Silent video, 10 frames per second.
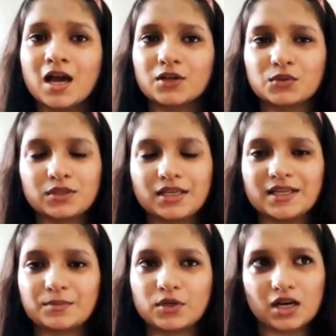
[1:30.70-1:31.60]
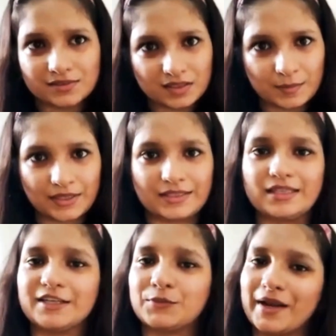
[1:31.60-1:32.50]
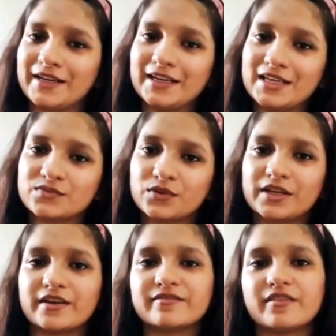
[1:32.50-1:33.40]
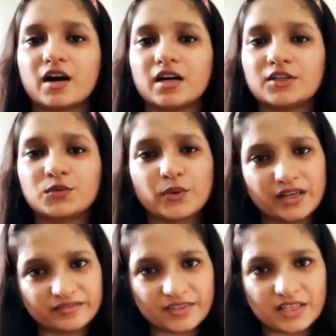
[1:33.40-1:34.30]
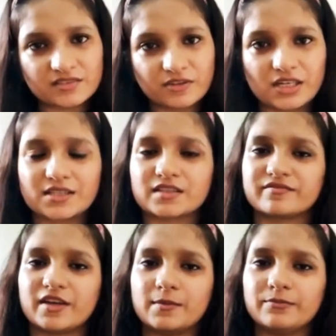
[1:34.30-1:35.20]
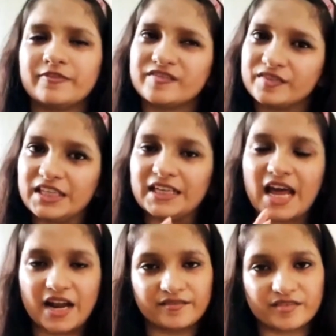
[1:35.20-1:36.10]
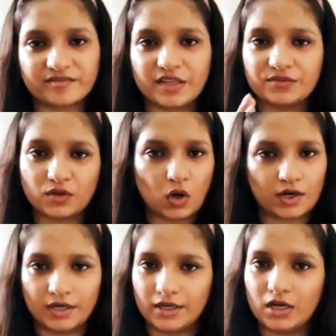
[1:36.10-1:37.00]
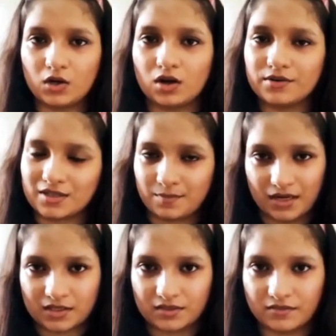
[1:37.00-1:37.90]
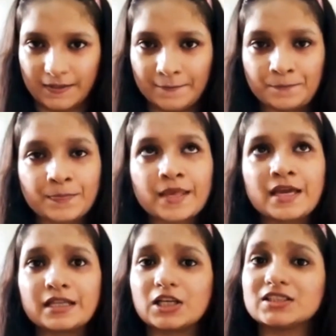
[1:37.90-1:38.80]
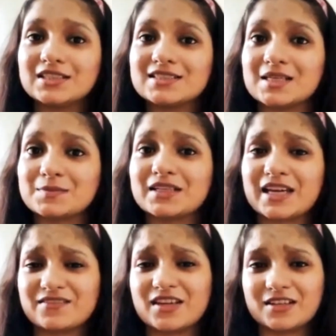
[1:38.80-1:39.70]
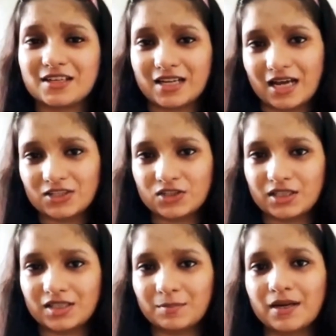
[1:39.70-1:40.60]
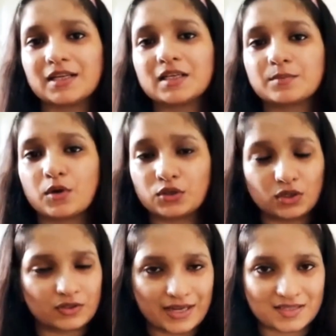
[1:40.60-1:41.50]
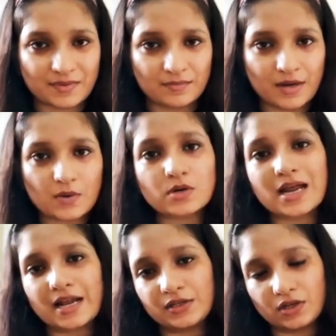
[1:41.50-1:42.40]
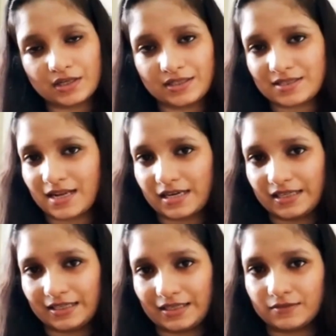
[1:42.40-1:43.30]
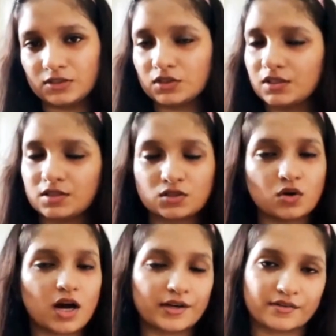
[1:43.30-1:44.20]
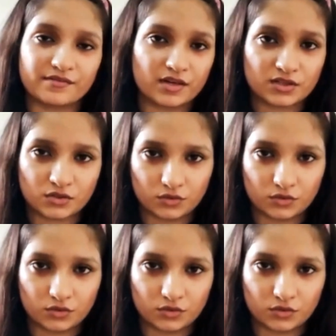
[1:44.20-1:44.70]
you need approximately 20 days for FR, 12 days for SFM, 15 and 15 for Audit and Law respectively. Now this number can vary largely depending upon your grasping power and your understanding level. So this is no hard and fast